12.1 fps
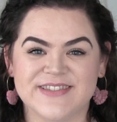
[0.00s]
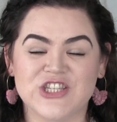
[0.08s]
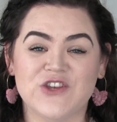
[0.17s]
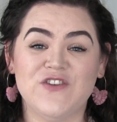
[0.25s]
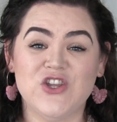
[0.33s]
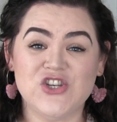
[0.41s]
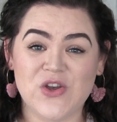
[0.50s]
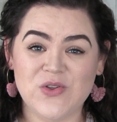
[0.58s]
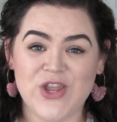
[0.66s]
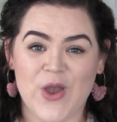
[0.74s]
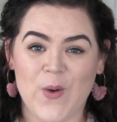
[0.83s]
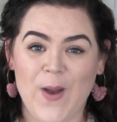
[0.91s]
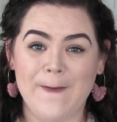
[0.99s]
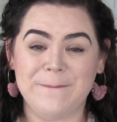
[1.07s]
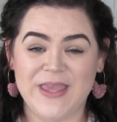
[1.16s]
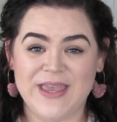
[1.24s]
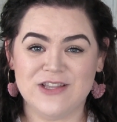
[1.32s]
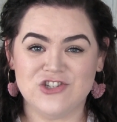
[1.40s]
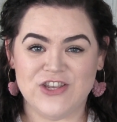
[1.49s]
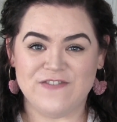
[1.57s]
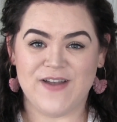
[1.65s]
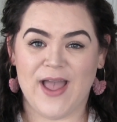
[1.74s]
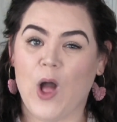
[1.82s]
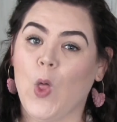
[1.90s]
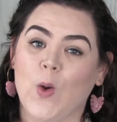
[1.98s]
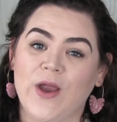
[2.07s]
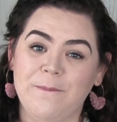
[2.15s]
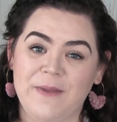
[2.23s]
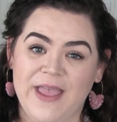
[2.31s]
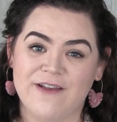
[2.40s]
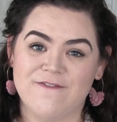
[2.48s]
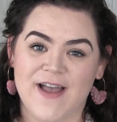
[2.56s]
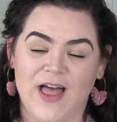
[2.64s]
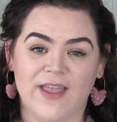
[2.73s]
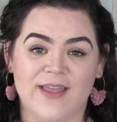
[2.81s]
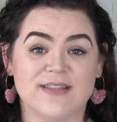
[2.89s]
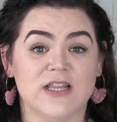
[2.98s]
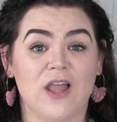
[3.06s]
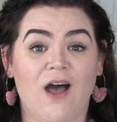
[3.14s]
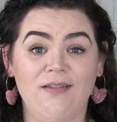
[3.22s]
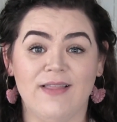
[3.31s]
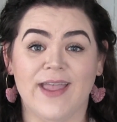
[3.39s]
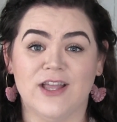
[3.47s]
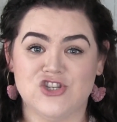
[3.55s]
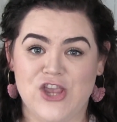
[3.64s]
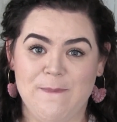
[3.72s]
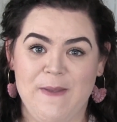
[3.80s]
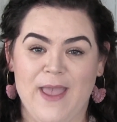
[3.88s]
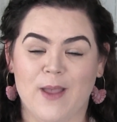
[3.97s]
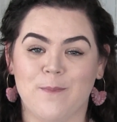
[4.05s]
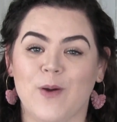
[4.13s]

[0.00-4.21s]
So if you don't know, a PNG file or a ping file is a lot like a JPEG,